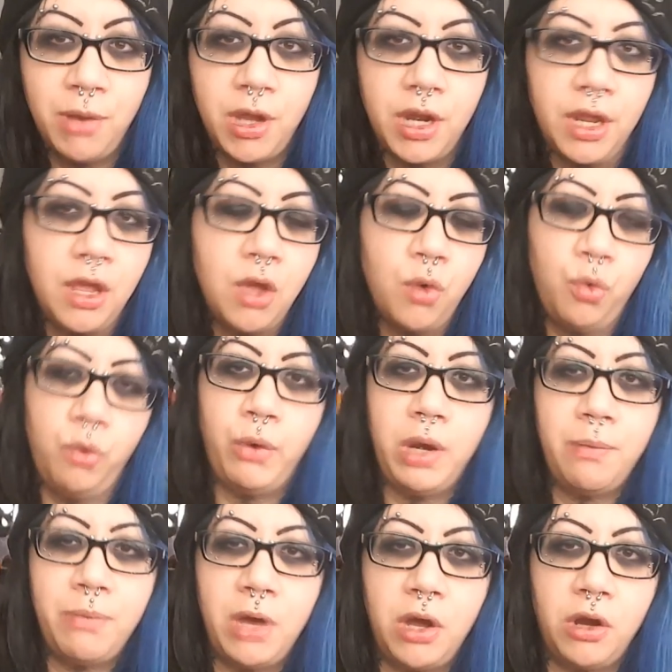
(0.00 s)
body. Well,
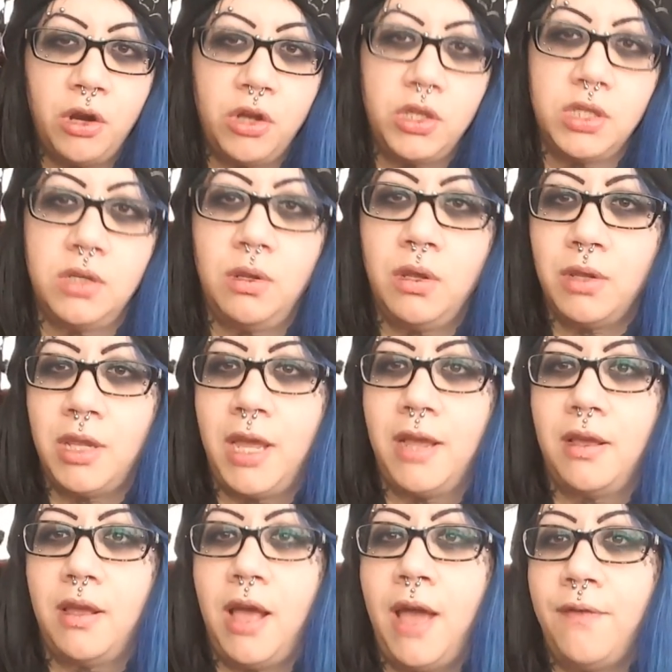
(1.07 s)
what about girls?
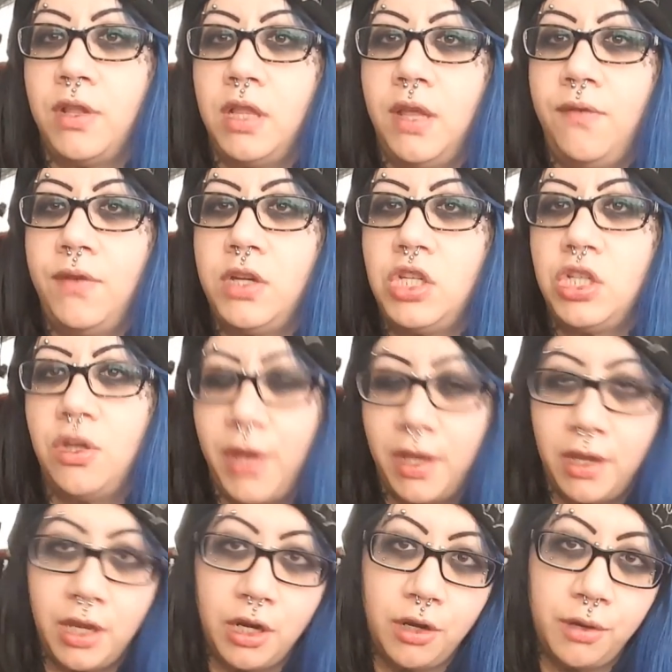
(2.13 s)
Like, I have cleavage
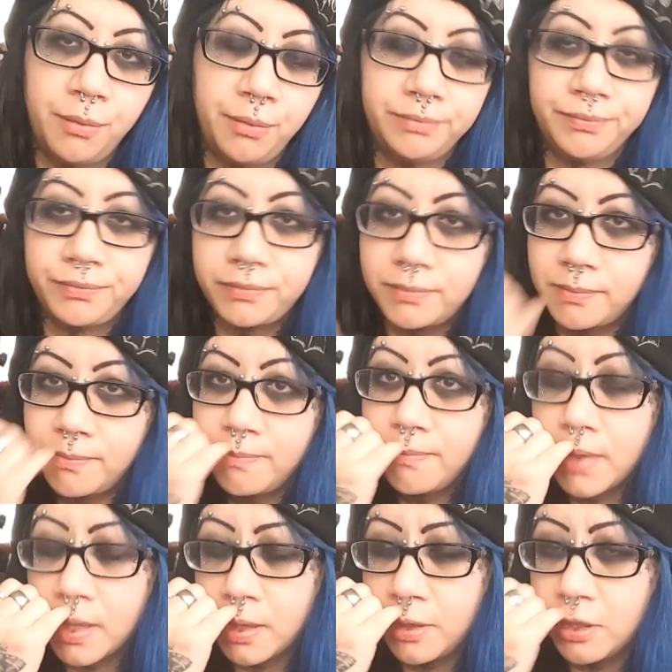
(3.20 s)
showing, you know.
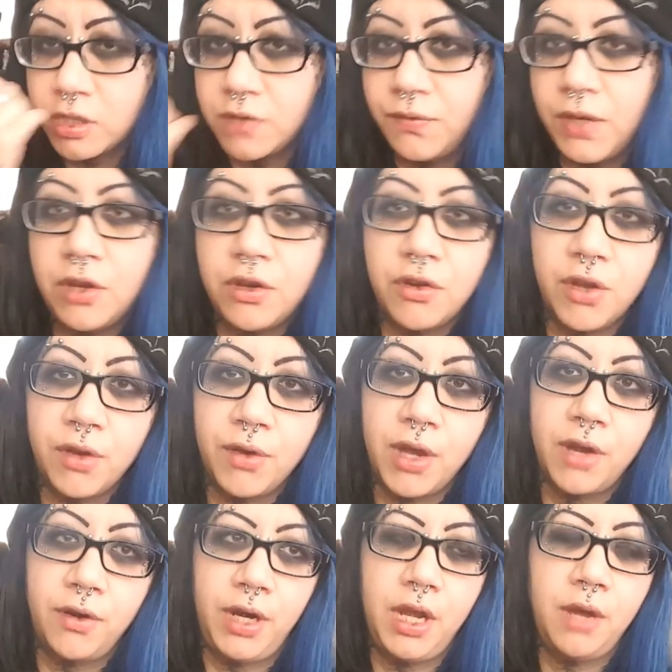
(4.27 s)
There's a video going
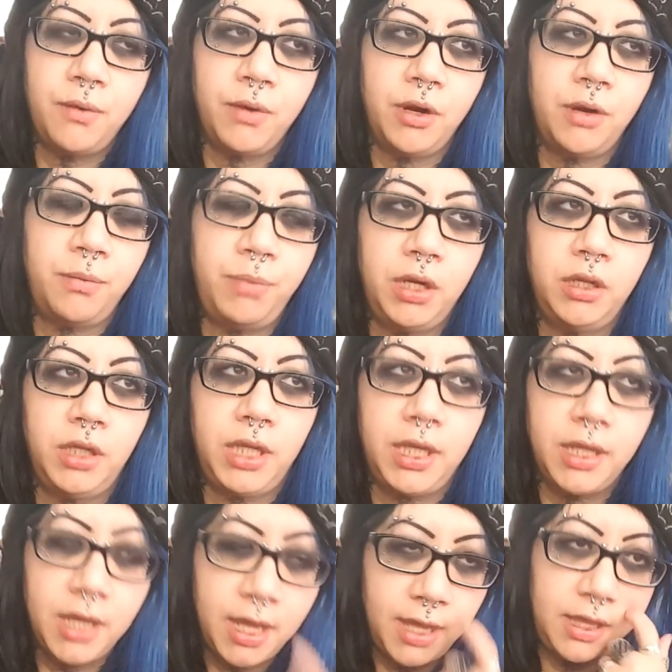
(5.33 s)
around right now where
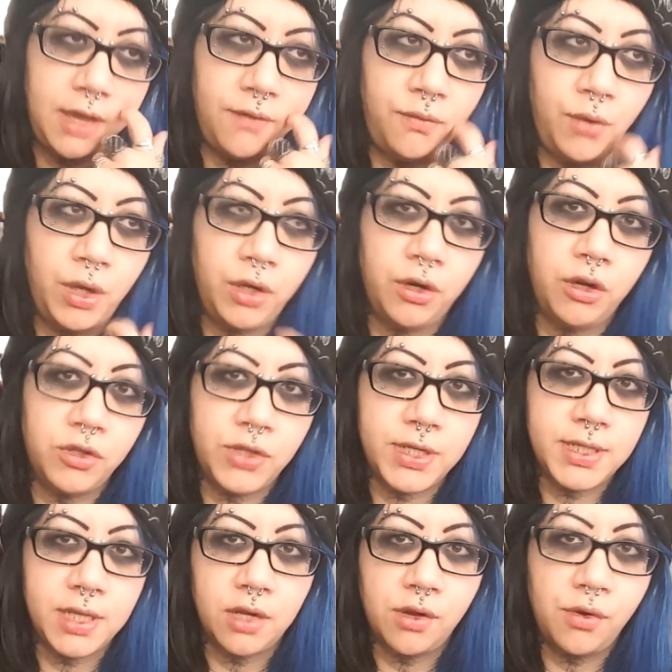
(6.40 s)
apparently they have one girl
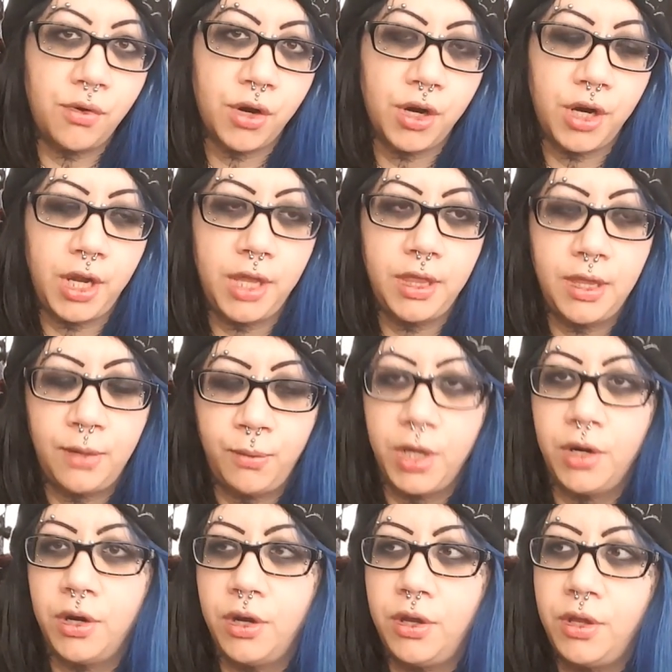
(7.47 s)
dressed like a whore and then
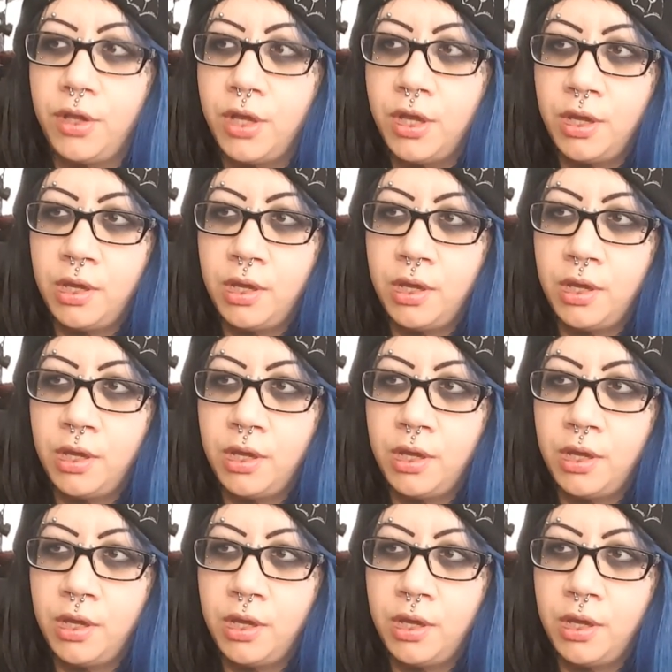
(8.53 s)
one girl